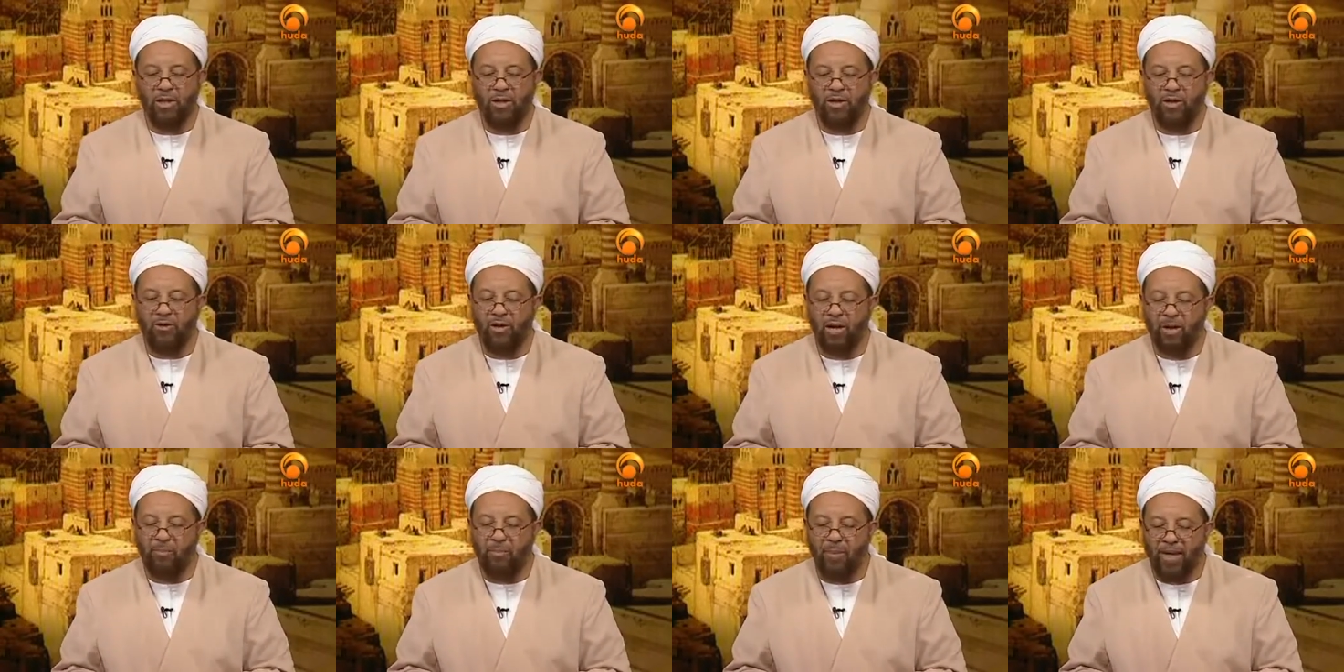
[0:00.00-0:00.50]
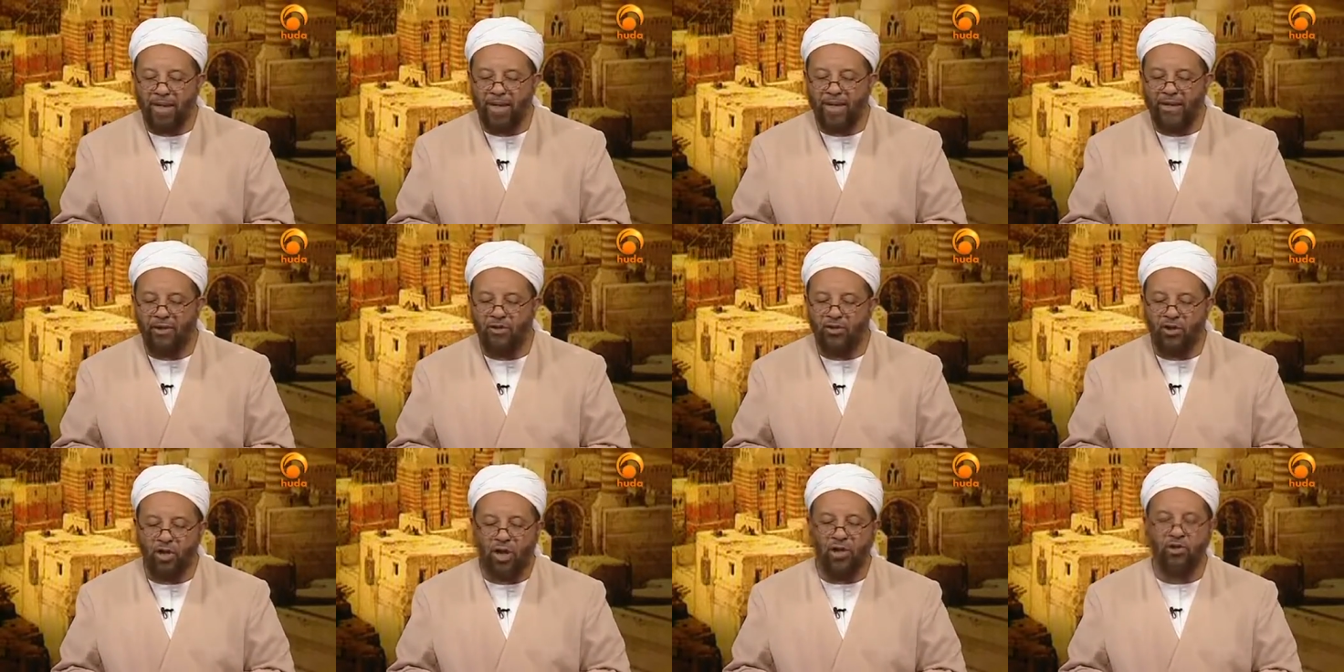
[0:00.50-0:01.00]
There are
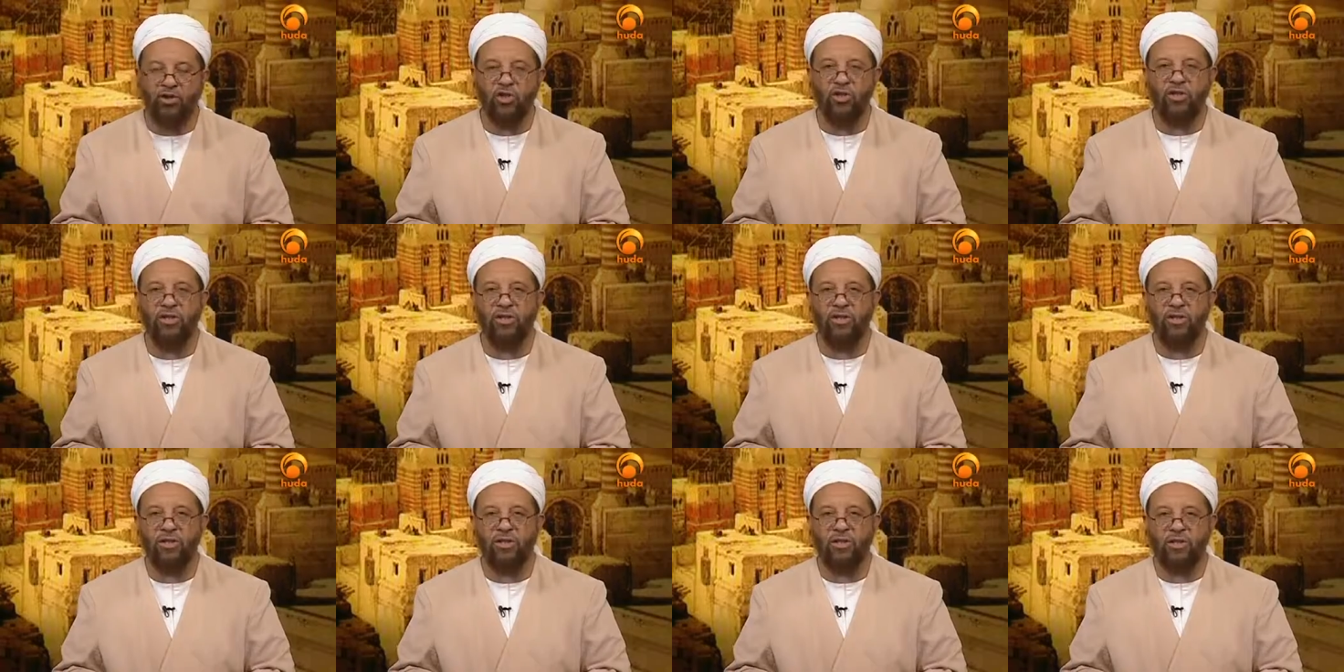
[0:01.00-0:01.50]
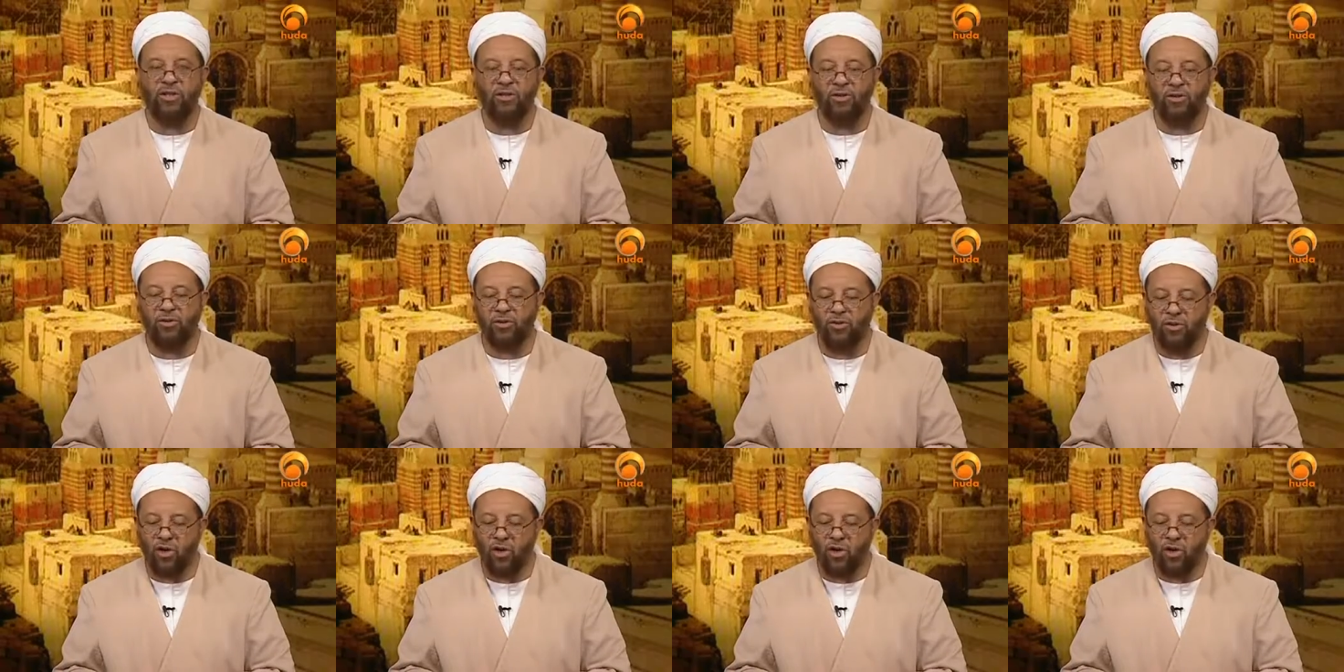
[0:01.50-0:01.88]
many judges,